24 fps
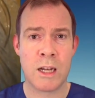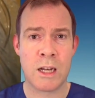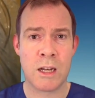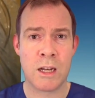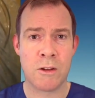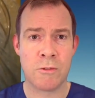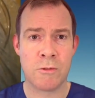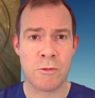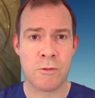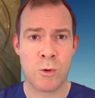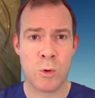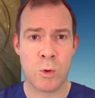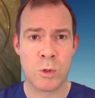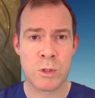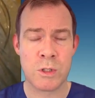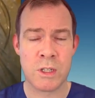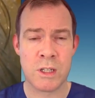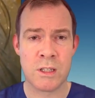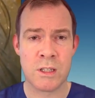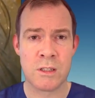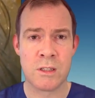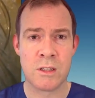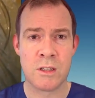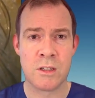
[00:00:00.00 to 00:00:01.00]
any
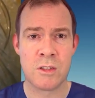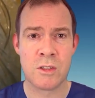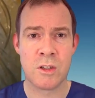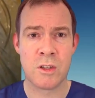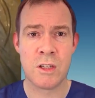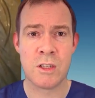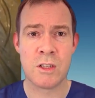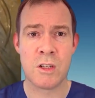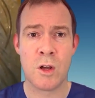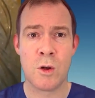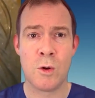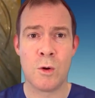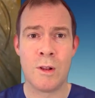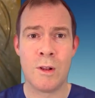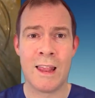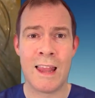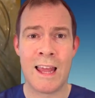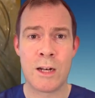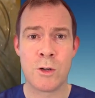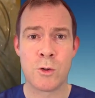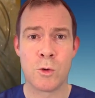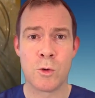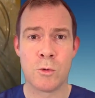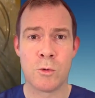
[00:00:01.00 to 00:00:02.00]
forces so there's no
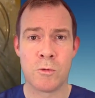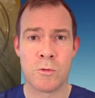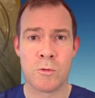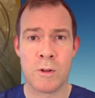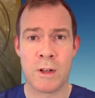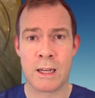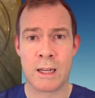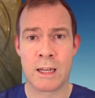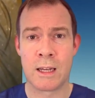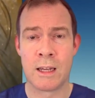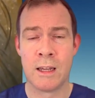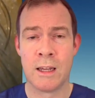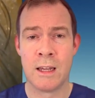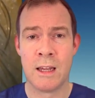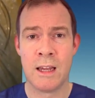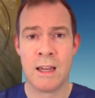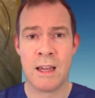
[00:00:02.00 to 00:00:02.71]
lateral flick